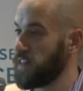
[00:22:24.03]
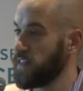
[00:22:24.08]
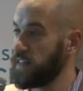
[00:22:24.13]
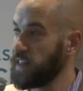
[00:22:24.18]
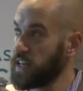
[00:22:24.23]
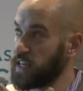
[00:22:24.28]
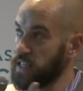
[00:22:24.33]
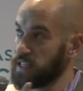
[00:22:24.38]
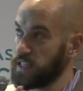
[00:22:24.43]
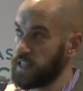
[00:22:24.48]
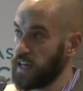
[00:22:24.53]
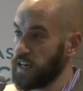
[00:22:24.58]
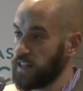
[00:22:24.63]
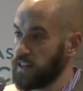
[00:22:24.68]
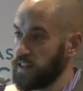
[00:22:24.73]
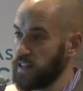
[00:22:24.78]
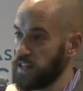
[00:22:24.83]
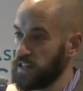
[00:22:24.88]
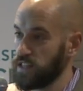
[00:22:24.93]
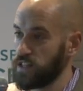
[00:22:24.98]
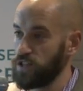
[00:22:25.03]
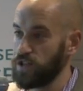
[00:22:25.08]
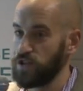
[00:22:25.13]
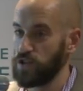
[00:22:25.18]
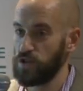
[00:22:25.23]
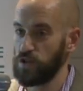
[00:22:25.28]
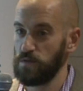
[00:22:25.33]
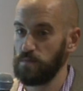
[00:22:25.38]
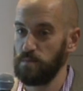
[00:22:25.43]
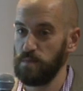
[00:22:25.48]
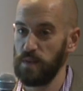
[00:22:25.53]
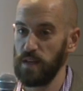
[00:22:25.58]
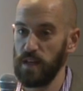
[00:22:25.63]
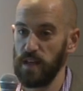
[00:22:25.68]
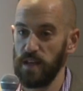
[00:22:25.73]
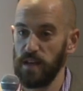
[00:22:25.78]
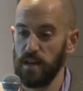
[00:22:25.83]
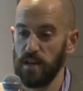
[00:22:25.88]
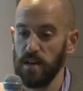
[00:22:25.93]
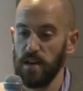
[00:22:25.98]
things like this should
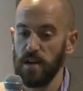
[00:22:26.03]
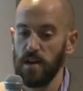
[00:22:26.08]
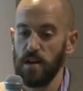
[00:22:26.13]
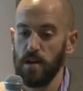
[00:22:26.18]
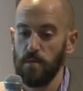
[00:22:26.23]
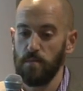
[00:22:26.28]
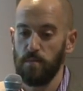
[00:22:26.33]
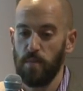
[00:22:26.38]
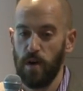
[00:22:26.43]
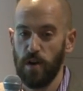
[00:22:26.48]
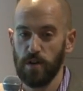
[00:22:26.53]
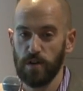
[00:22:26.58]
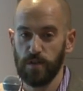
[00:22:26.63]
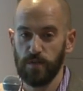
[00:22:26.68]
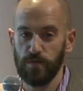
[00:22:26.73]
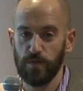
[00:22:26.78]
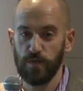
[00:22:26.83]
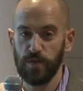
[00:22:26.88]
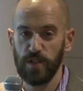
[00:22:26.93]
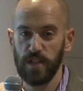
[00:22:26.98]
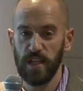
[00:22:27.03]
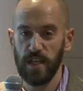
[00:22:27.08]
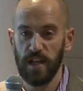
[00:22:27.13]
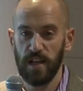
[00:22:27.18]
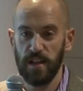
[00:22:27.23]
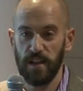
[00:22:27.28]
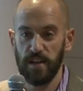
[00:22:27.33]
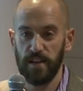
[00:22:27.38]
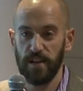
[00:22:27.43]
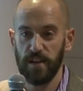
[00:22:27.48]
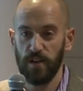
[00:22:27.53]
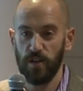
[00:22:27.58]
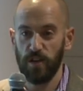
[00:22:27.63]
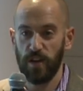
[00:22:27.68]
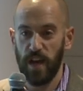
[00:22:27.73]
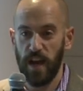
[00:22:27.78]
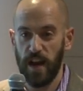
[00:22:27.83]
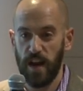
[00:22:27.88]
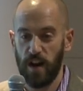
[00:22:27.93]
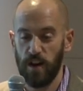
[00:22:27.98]
be part of routine clinical
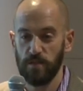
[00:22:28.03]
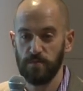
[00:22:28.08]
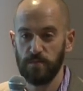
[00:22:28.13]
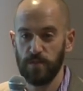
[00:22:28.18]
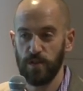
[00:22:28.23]
care.